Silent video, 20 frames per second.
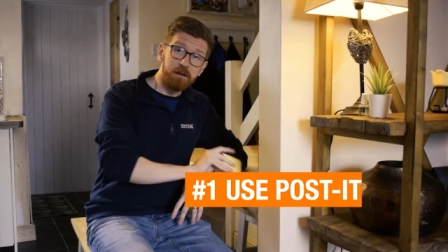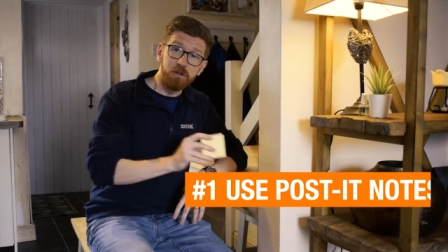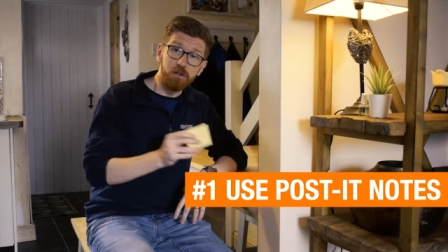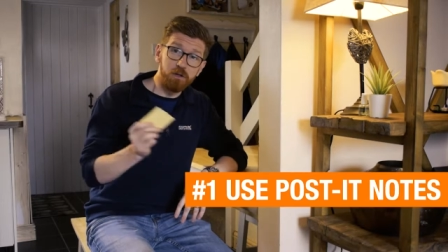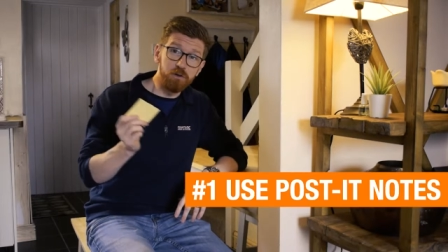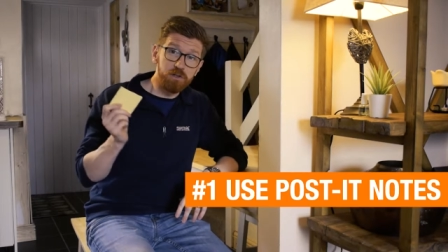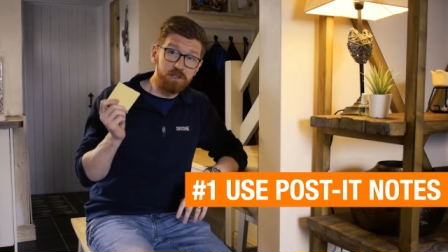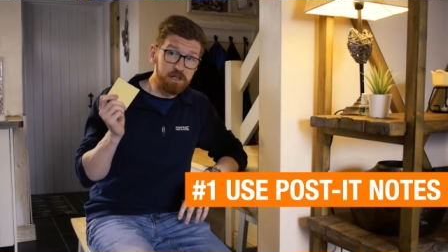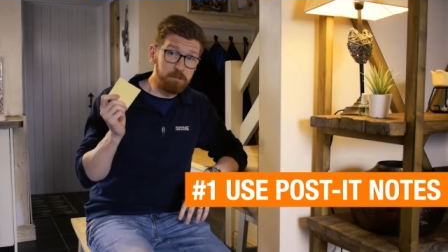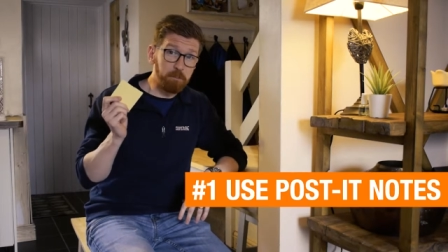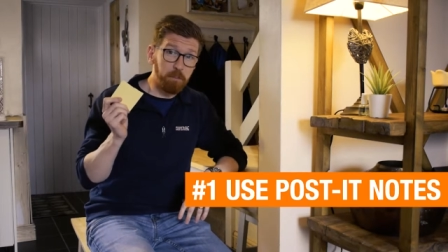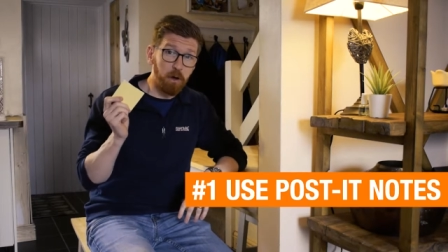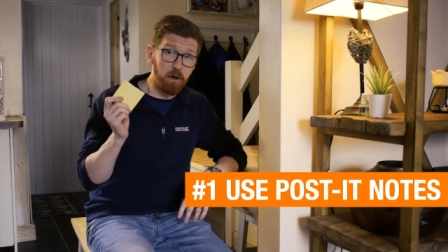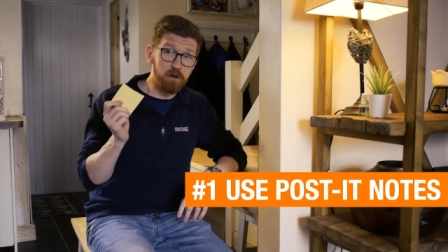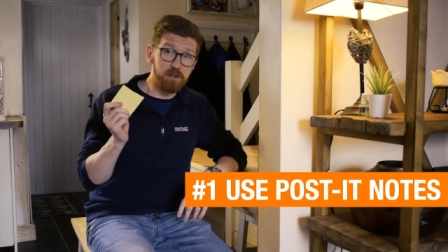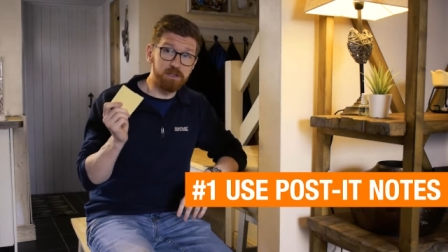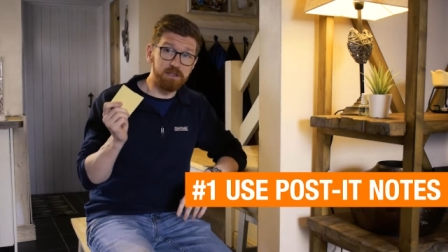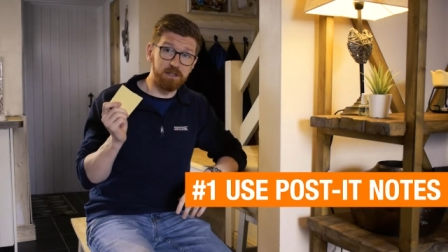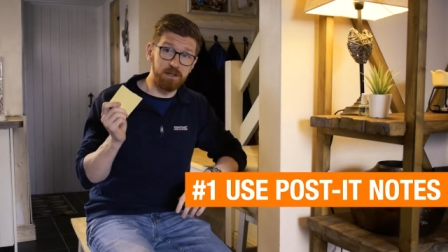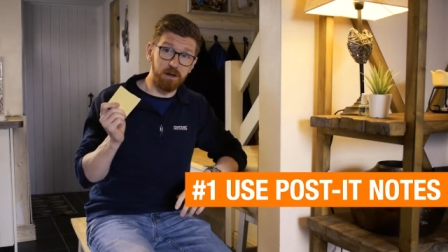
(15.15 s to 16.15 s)
using
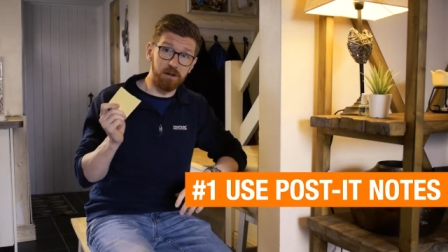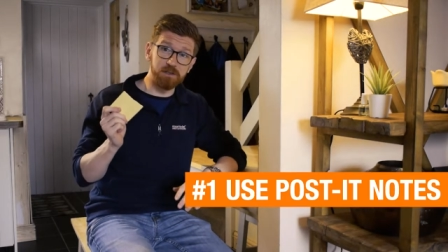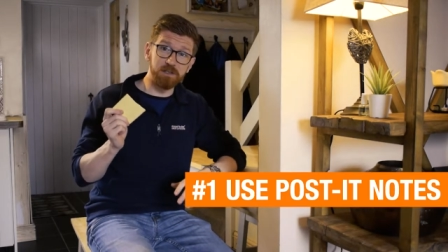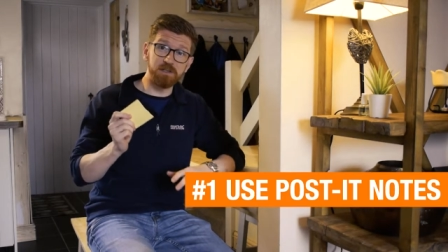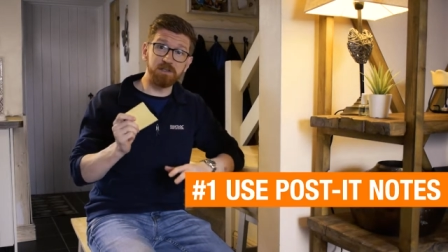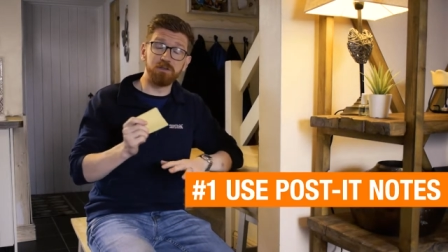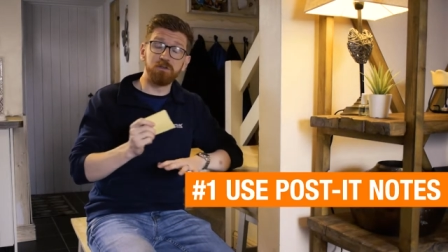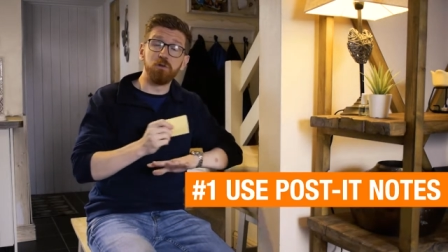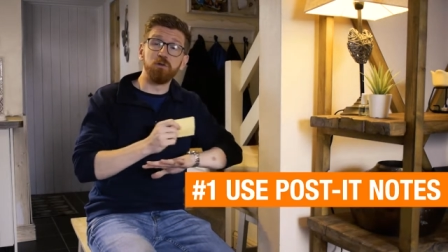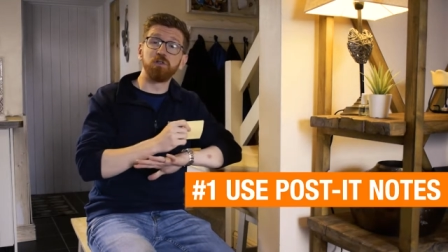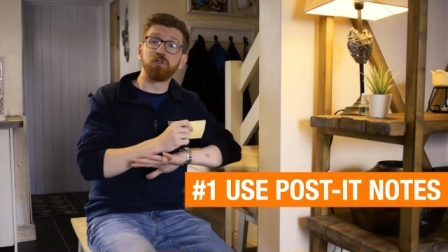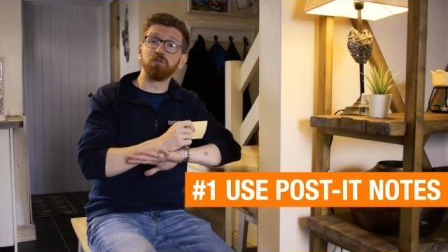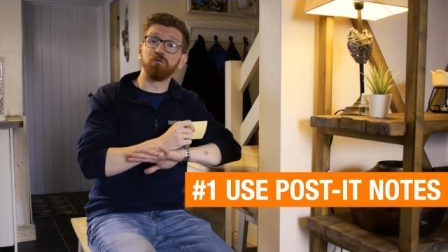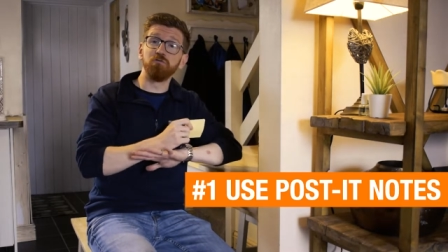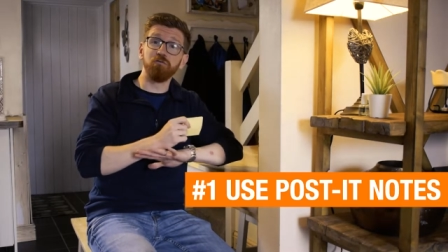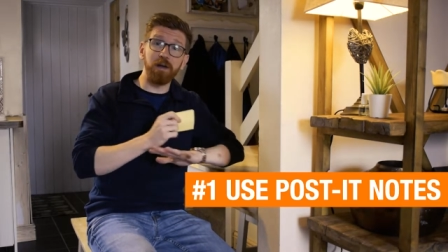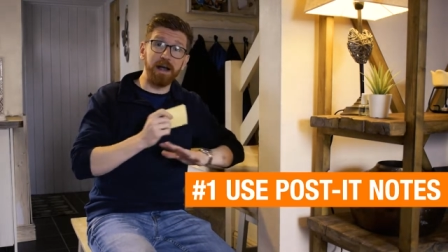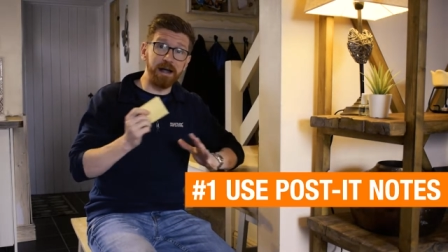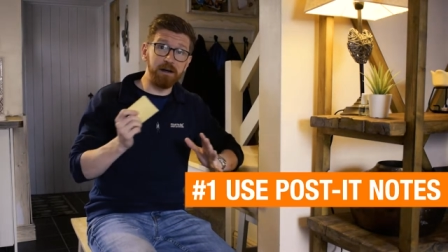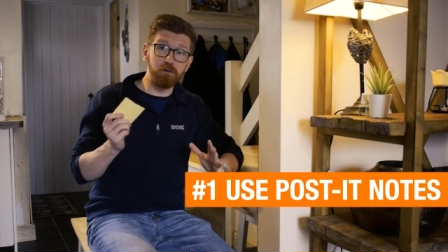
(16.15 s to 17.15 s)
post-it notes to
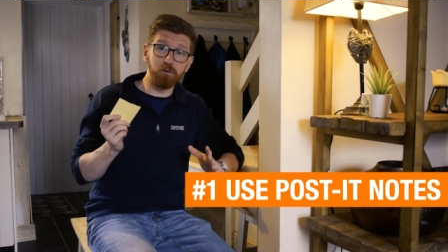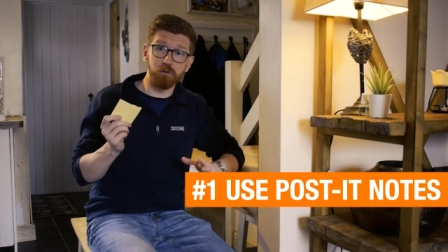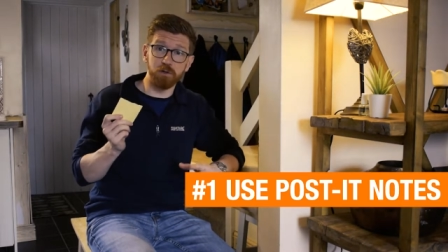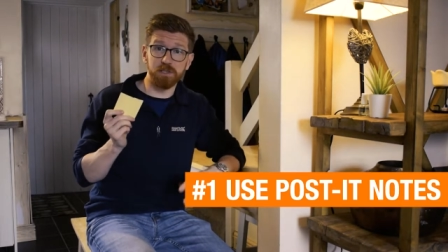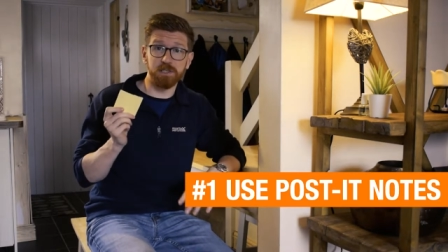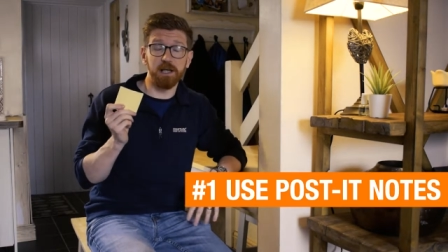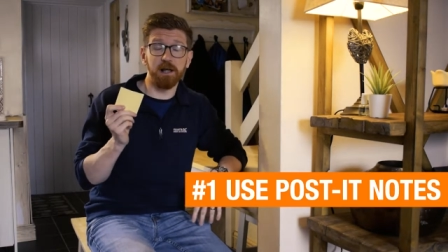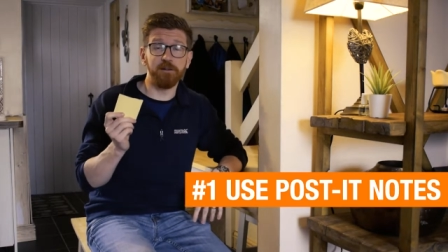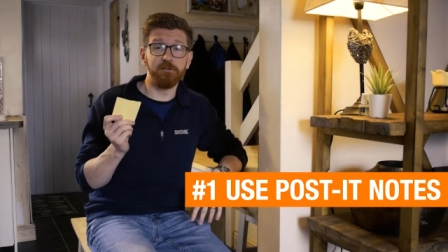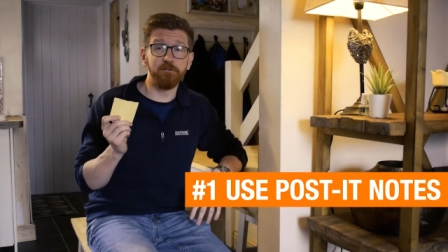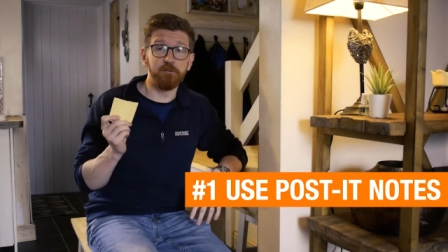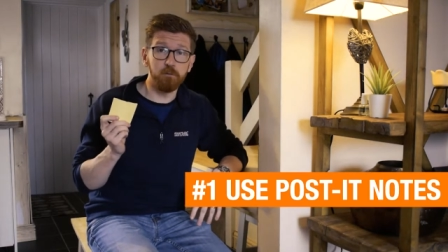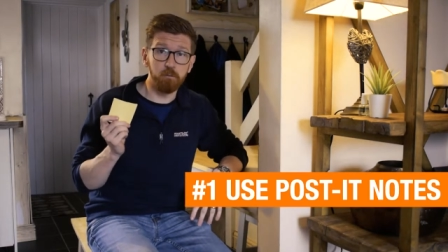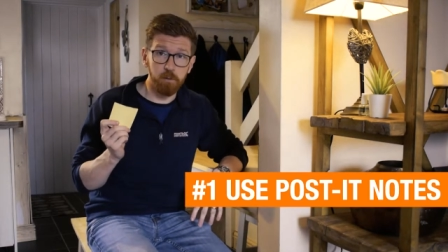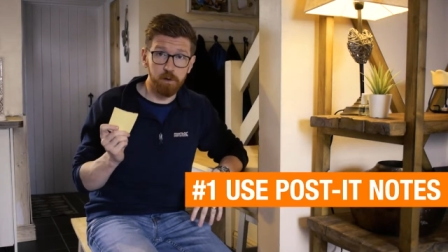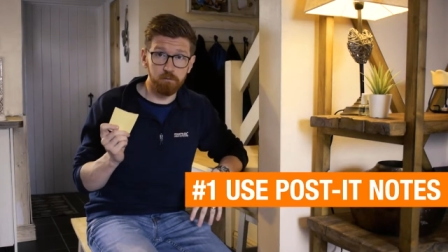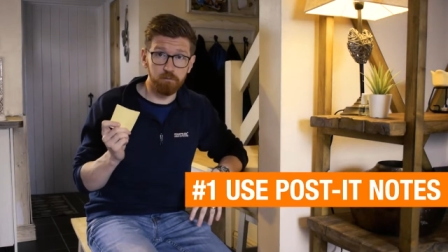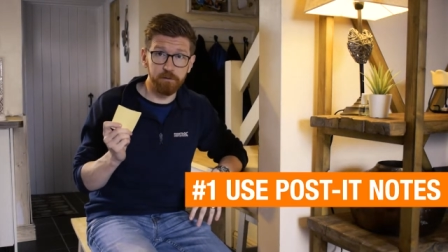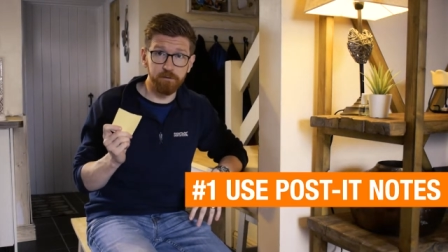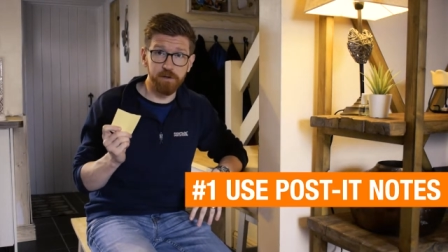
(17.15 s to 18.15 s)
surround yourself
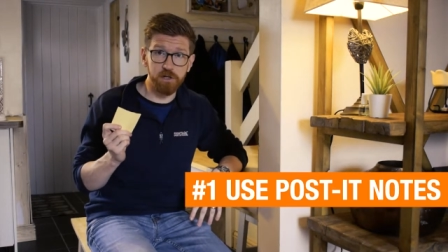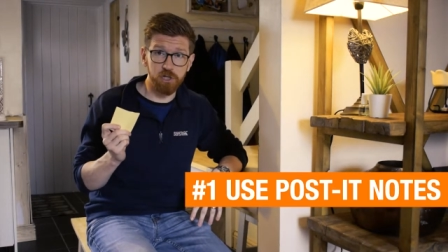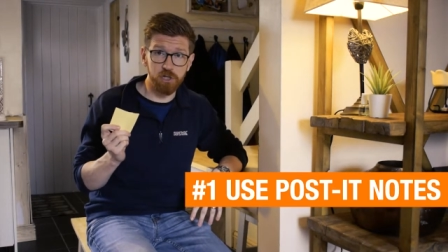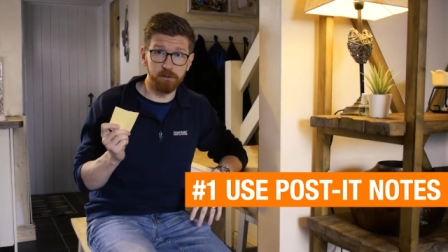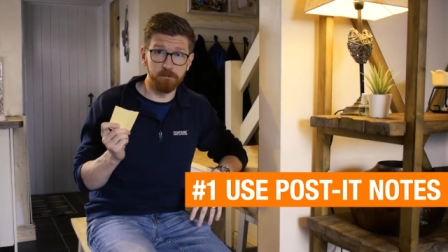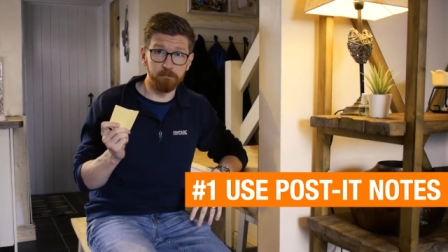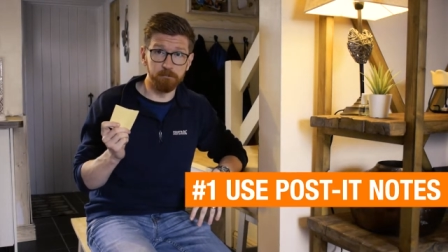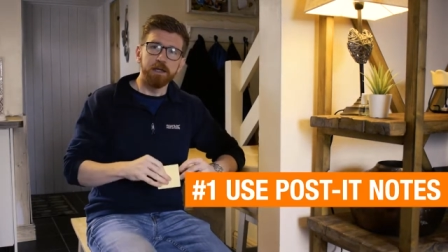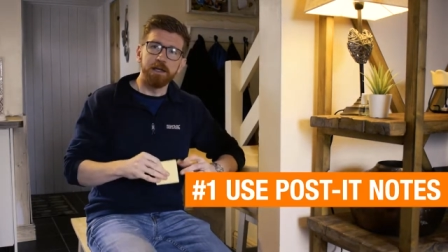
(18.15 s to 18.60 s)
with revision.